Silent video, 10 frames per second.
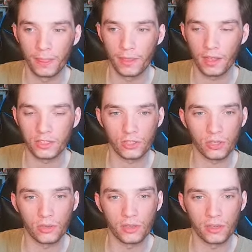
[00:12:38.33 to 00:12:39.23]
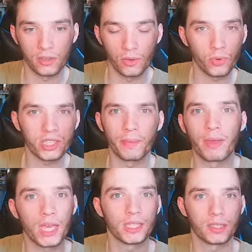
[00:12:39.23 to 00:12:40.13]
as Ahsoka was
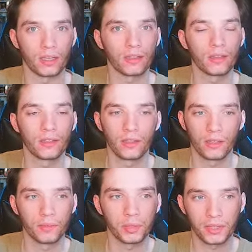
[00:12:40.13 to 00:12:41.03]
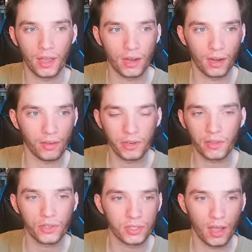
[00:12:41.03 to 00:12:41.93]
amazing. But then every
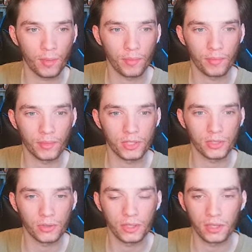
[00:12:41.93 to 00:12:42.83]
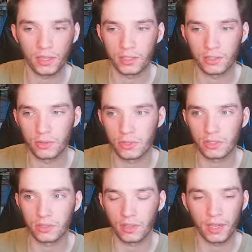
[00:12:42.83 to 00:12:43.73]
other time Ahsoka like uses
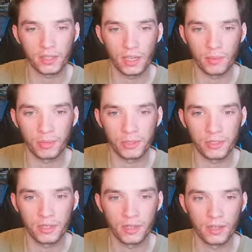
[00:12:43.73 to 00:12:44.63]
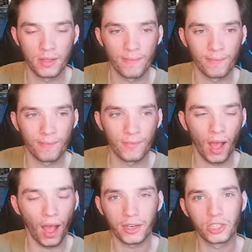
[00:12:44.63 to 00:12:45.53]
her lightsabers,
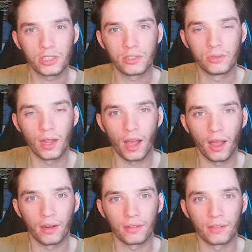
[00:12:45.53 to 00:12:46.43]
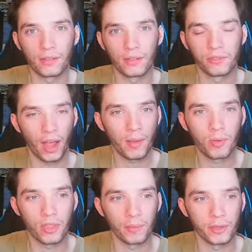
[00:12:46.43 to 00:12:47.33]
I just do not vibe
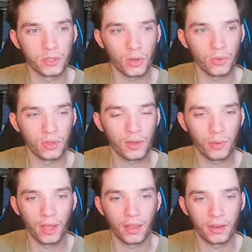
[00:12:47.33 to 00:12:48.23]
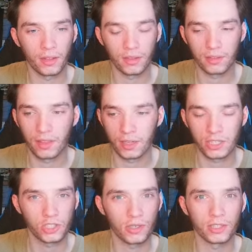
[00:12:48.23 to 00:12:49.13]
with them. It was only when they
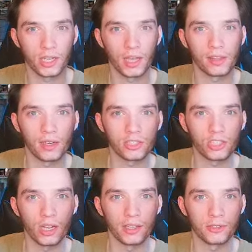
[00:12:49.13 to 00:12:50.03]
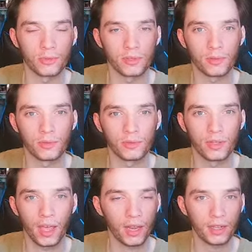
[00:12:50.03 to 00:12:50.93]
ex when she had that exchange with
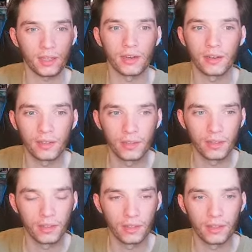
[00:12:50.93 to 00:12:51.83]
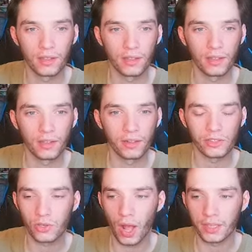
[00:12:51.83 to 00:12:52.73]
Anakin, and
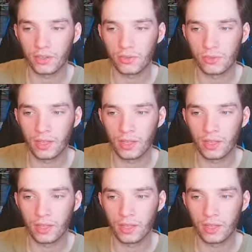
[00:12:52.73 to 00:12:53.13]
so I don't.